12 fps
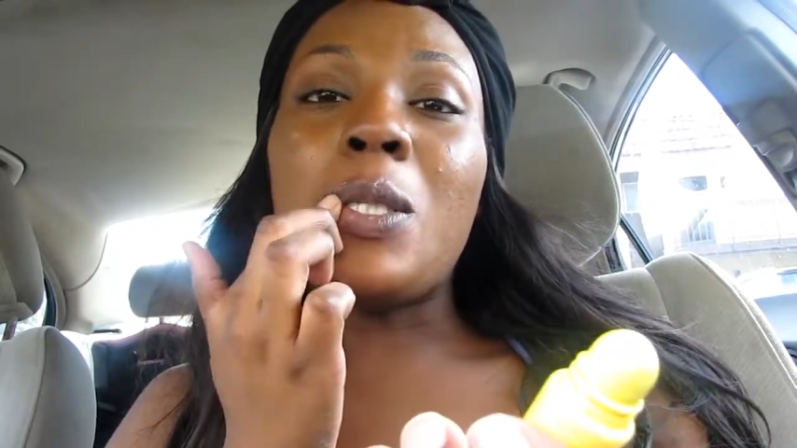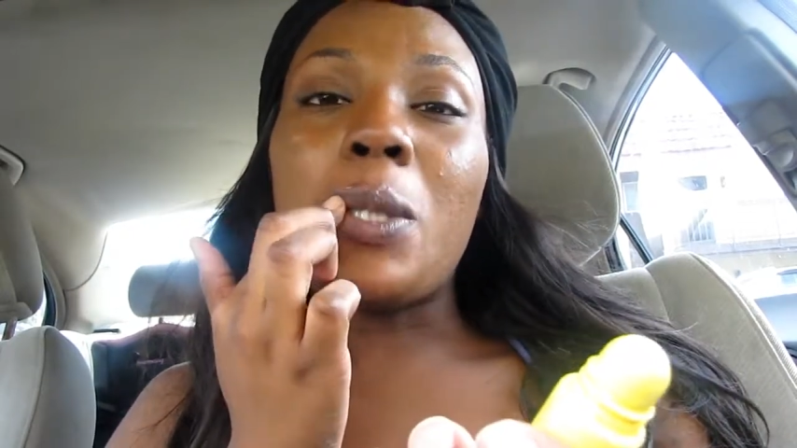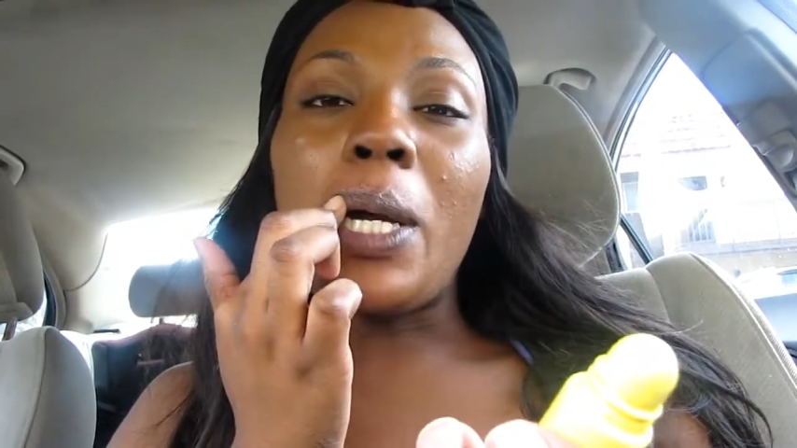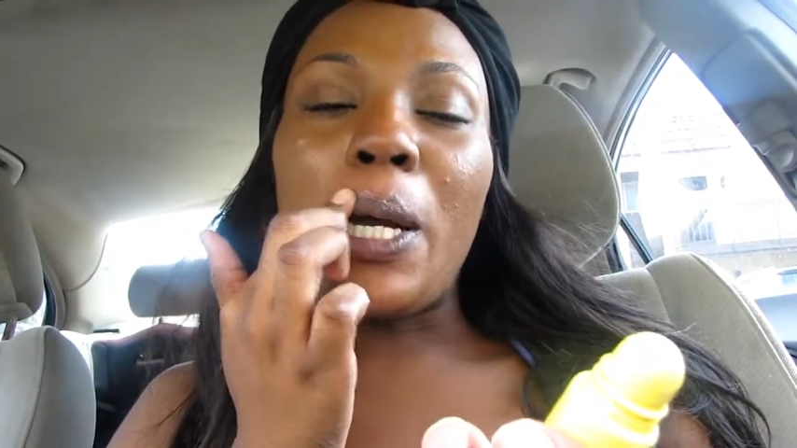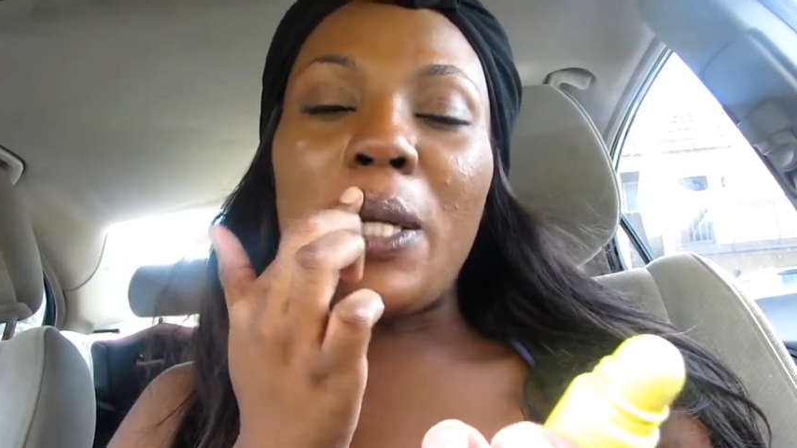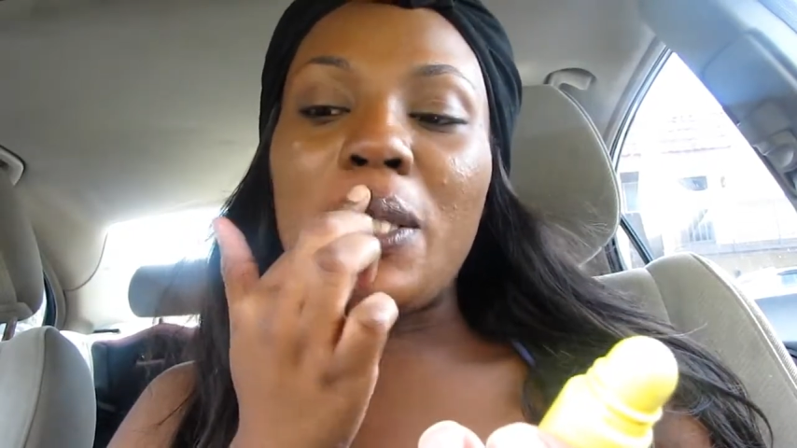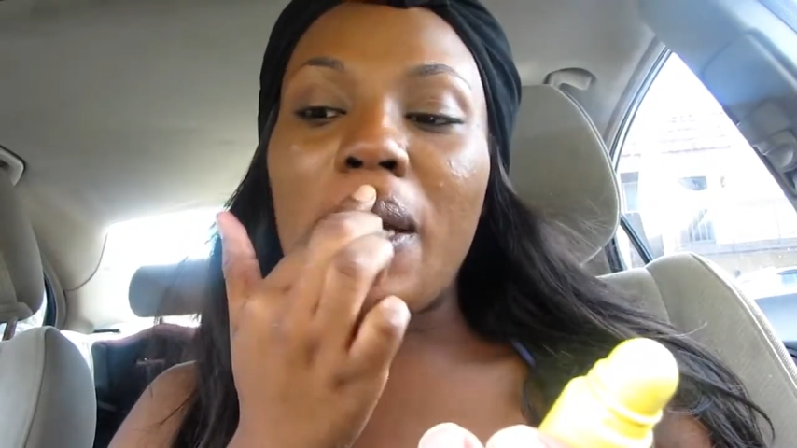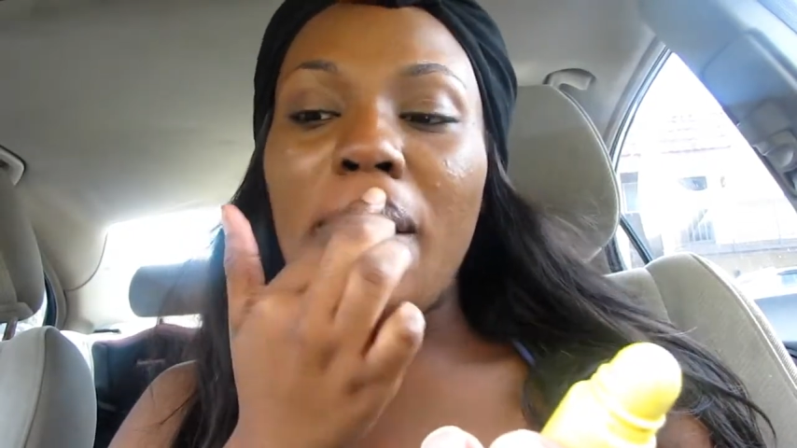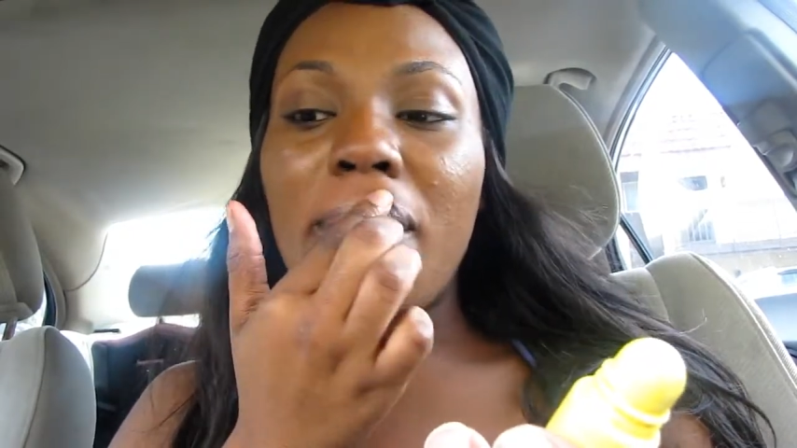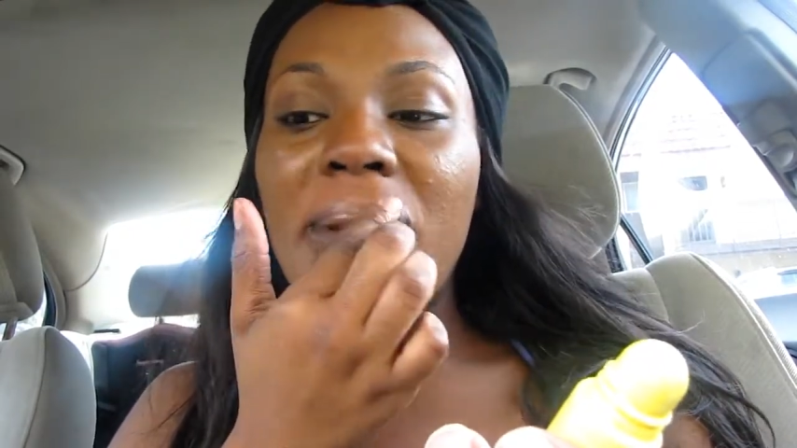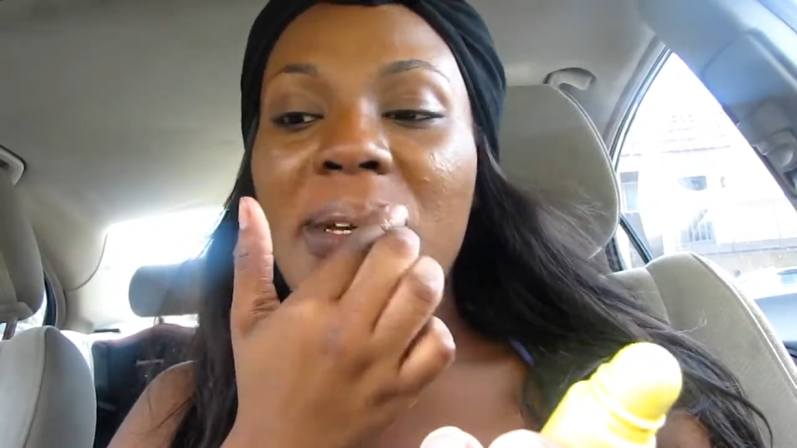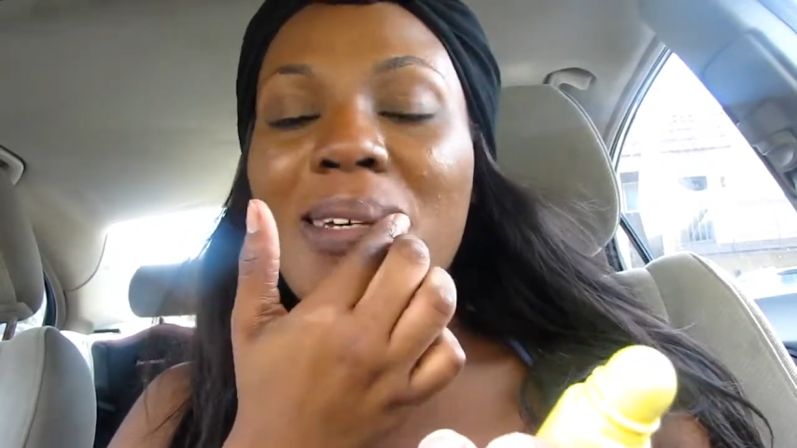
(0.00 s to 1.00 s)
dry chapped
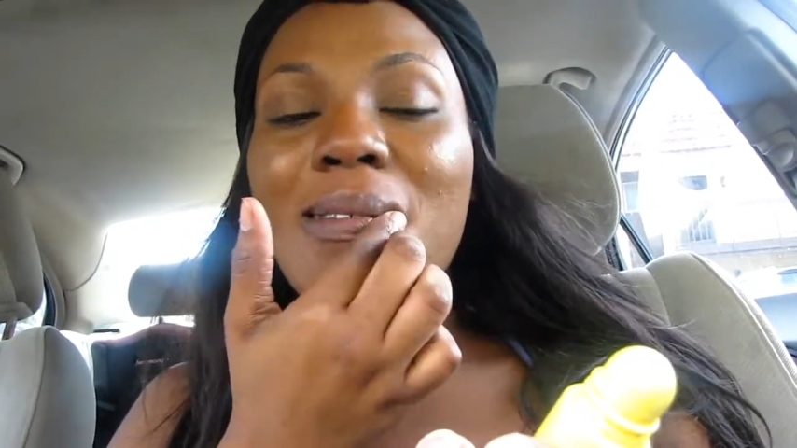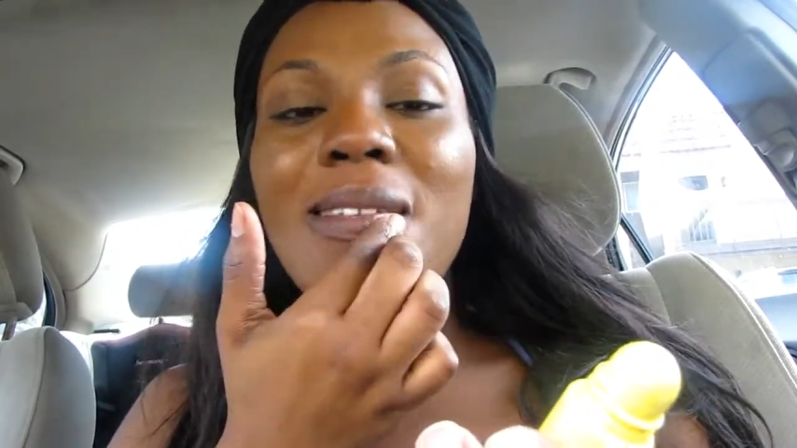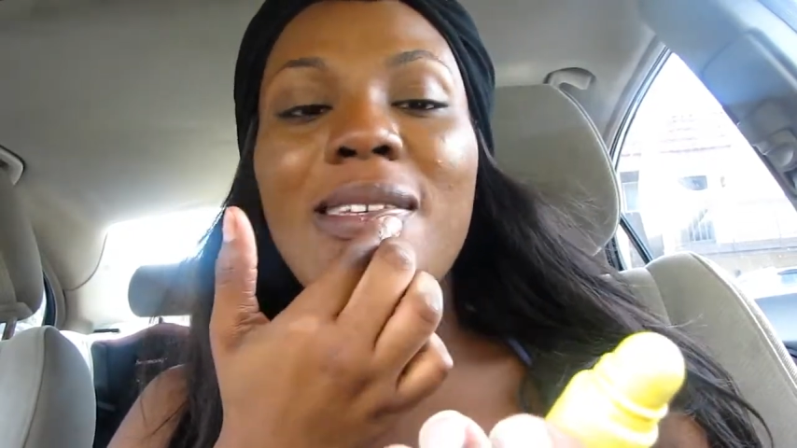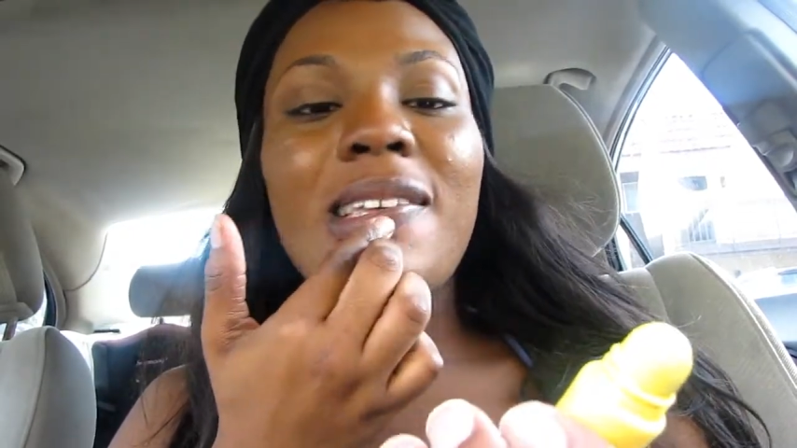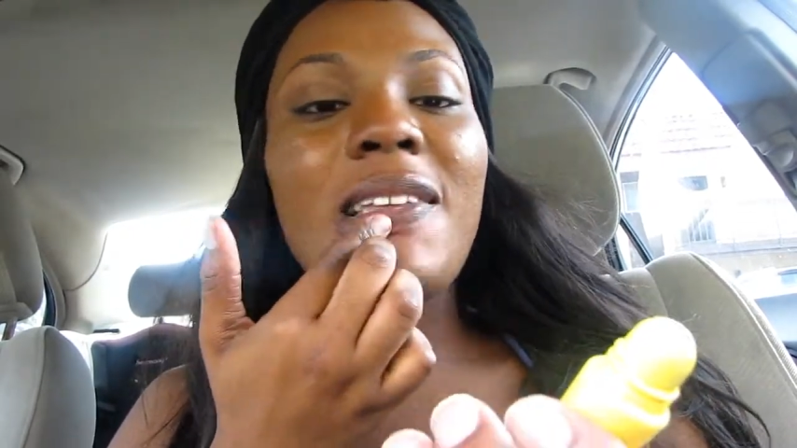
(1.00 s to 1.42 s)
lips.